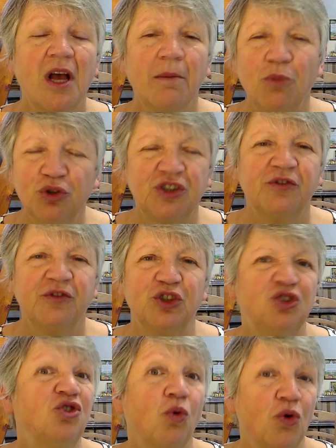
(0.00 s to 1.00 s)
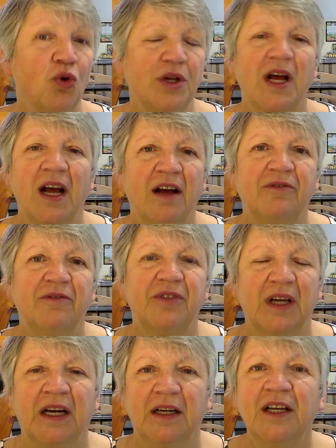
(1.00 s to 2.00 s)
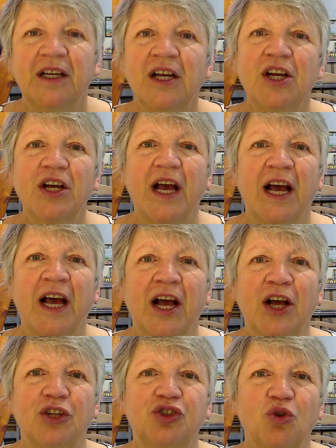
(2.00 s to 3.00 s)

Most of us don't have that.